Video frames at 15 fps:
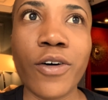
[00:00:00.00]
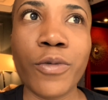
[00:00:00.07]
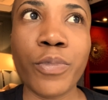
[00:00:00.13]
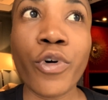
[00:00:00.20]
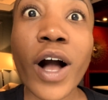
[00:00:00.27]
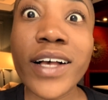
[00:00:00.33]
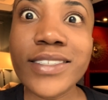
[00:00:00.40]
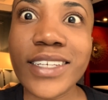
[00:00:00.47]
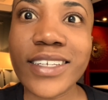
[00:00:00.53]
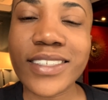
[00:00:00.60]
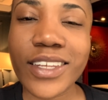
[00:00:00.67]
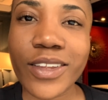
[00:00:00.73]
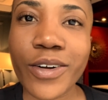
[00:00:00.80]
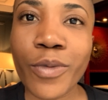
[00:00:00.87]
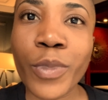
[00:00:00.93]
process
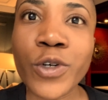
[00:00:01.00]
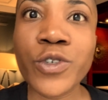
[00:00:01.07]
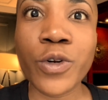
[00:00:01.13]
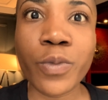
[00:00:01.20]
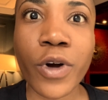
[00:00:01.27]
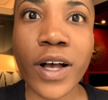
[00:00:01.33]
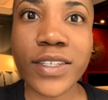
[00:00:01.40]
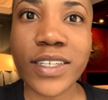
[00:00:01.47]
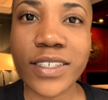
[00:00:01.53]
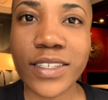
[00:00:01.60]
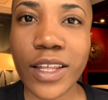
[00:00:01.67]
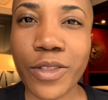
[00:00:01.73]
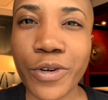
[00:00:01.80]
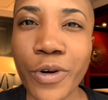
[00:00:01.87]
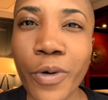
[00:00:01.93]
that their emotional process
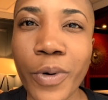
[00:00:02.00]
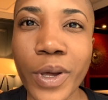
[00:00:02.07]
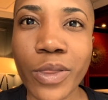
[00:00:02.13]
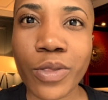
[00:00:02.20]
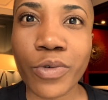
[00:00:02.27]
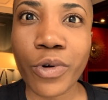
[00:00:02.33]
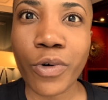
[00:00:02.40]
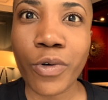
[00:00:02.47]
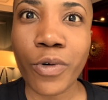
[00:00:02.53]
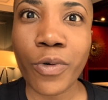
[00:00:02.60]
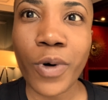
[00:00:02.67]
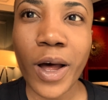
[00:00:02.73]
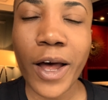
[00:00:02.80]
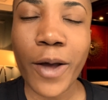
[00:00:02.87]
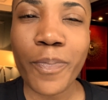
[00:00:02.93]
that they're going through
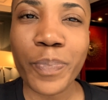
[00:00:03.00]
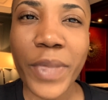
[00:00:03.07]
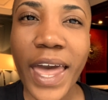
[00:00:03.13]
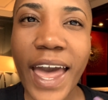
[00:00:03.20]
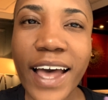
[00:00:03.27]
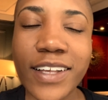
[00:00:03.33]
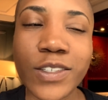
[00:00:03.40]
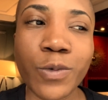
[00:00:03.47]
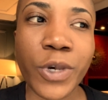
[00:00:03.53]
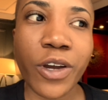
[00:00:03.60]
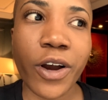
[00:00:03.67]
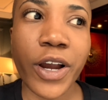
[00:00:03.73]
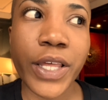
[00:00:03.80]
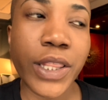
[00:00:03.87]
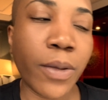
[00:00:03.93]
as we
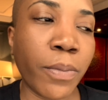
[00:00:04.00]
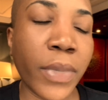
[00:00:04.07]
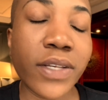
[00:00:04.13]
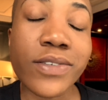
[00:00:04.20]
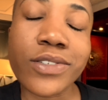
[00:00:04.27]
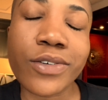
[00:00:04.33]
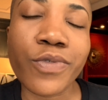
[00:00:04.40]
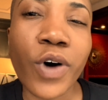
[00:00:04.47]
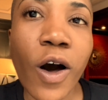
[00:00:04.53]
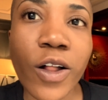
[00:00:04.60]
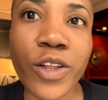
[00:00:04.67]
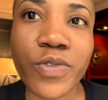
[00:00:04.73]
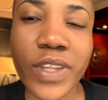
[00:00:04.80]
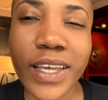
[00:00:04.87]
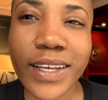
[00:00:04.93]
are in the midst of all
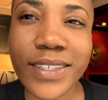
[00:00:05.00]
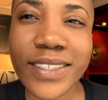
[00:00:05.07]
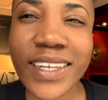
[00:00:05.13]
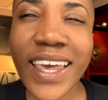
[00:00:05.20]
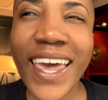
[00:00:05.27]
of this.